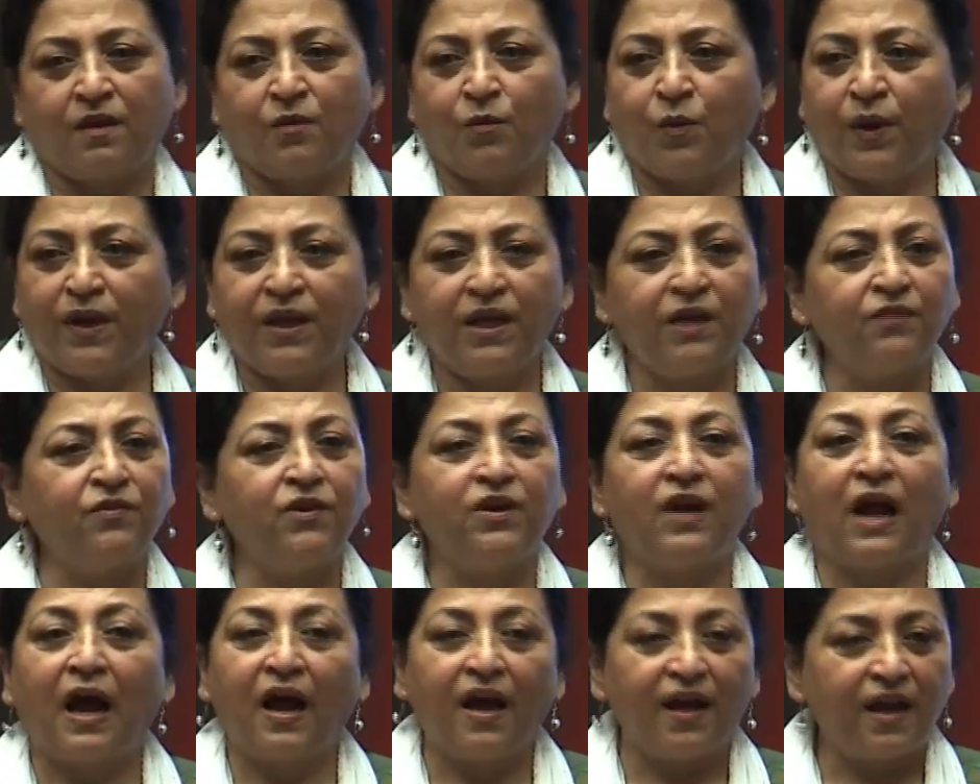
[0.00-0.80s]

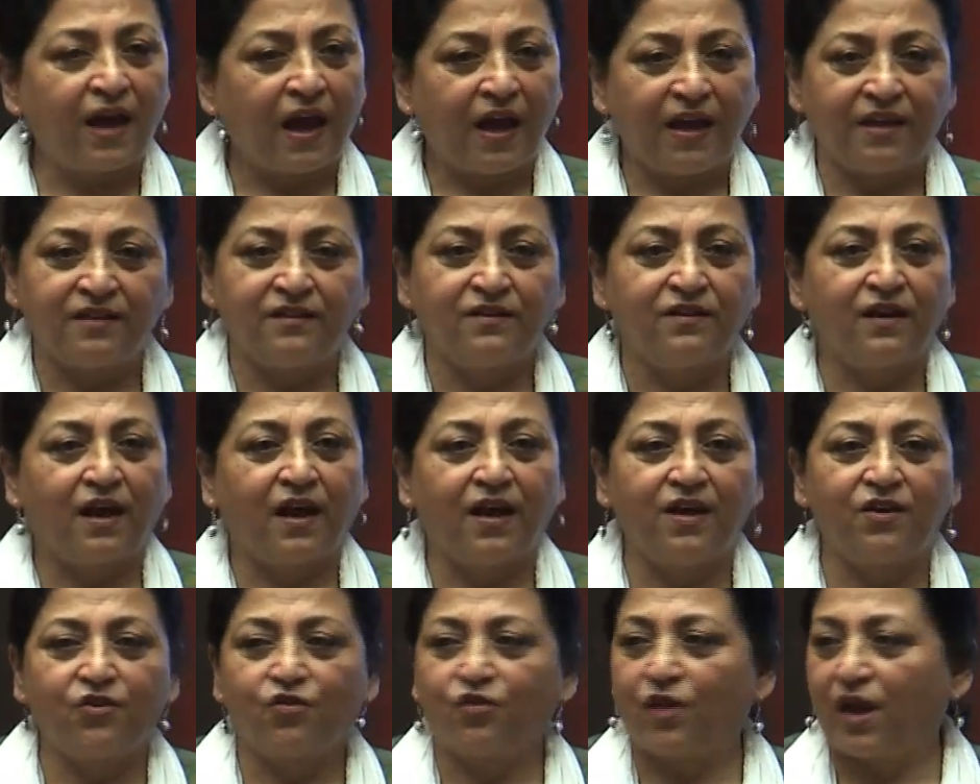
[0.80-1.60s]
whenever either
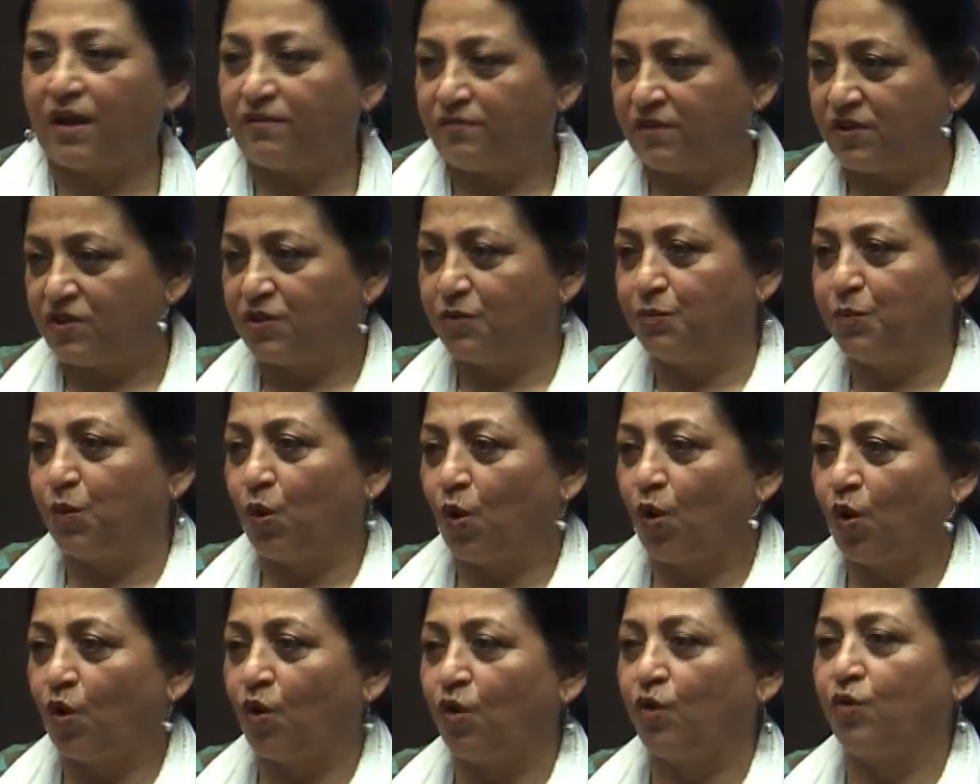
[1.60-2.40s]
I traveled
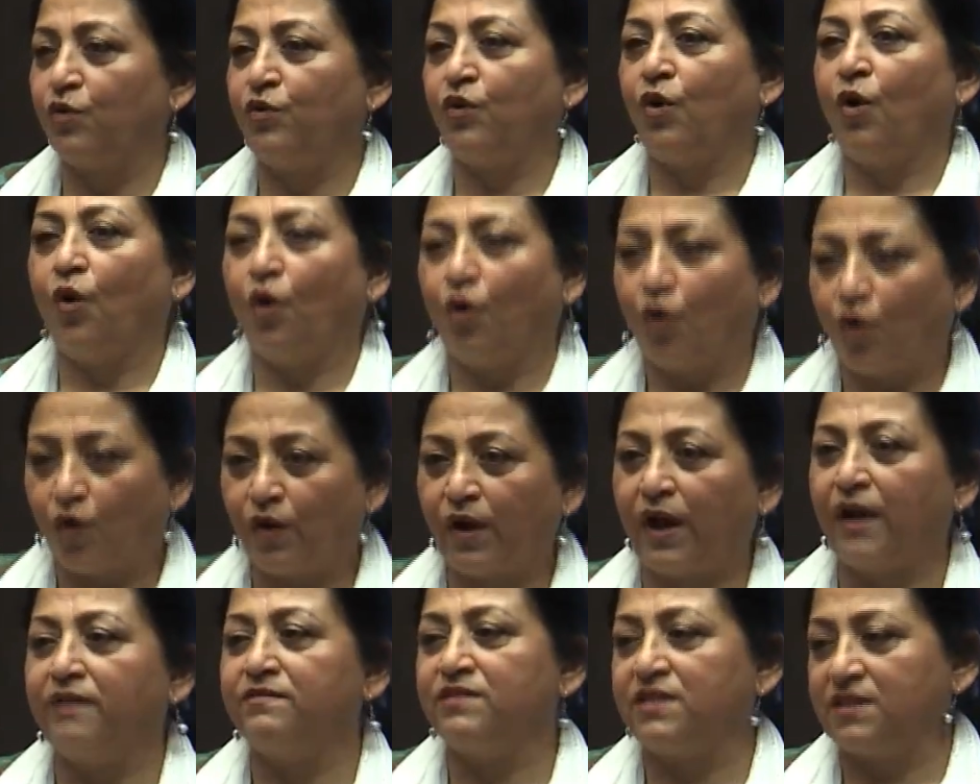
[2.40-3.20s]
abroad
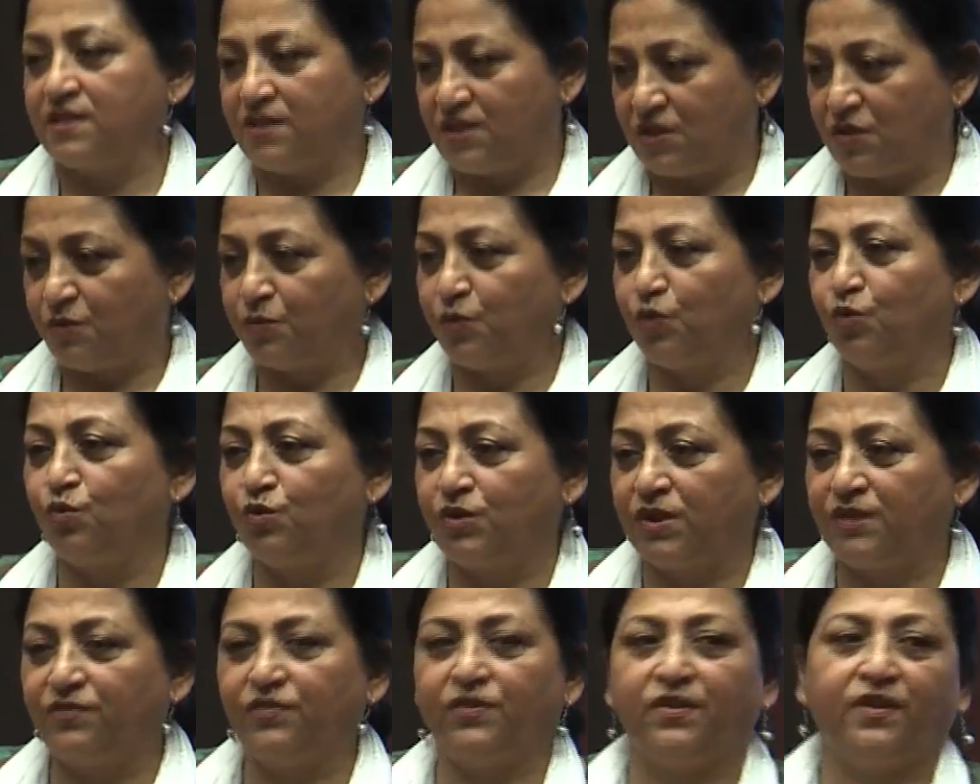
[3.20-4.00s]
or I was
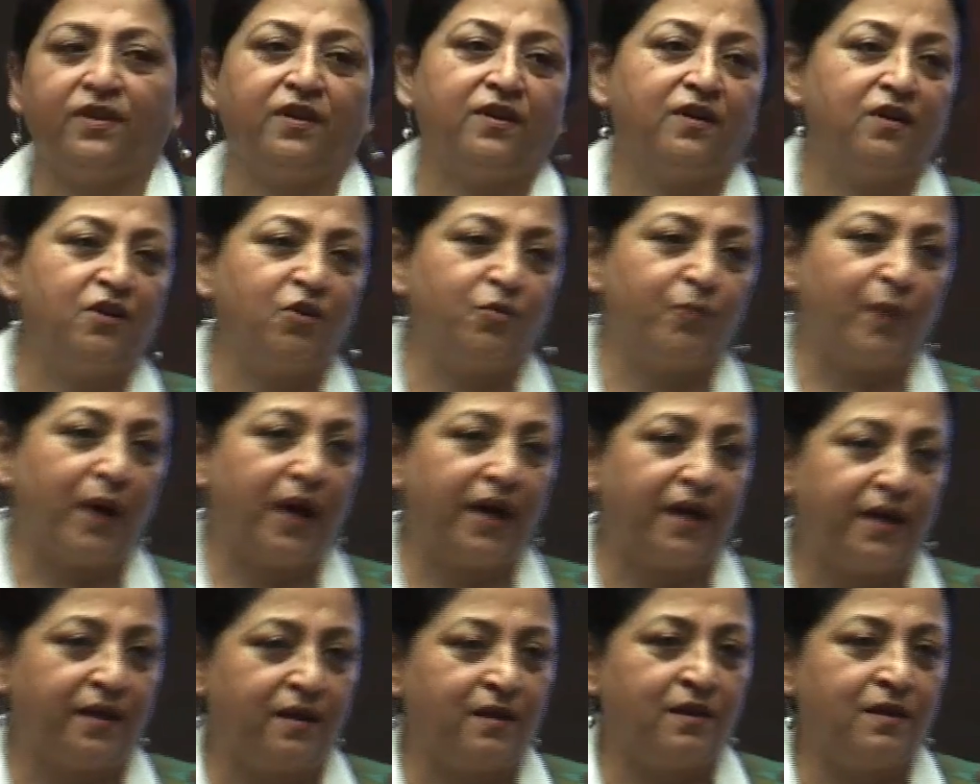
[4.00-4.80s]
interviewed even here
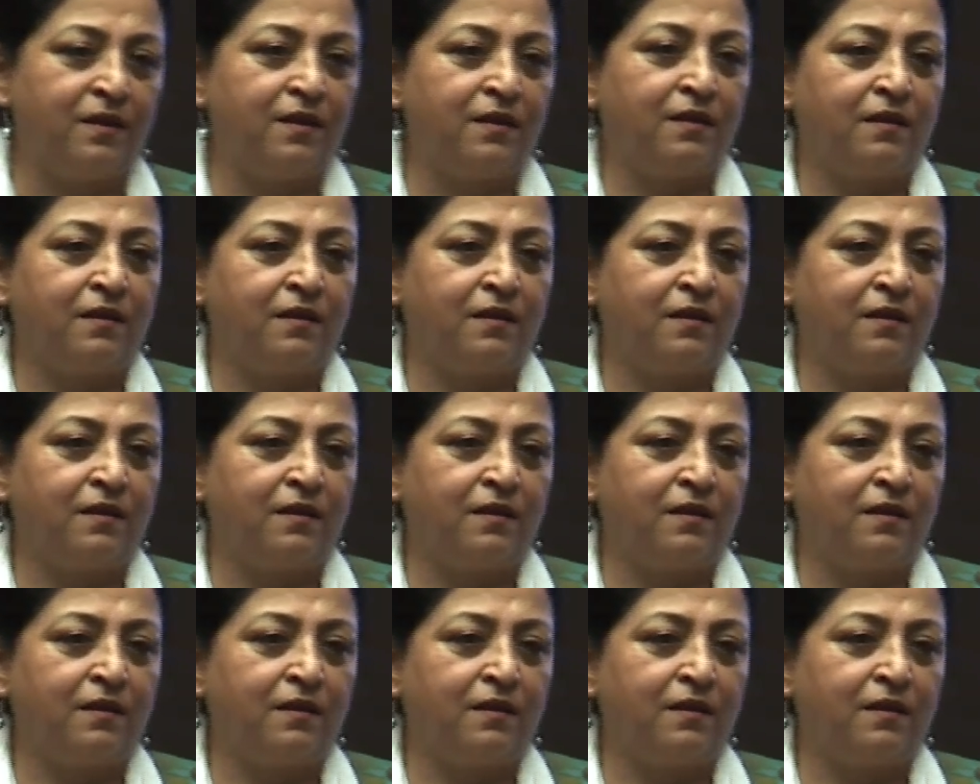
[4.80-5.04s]
by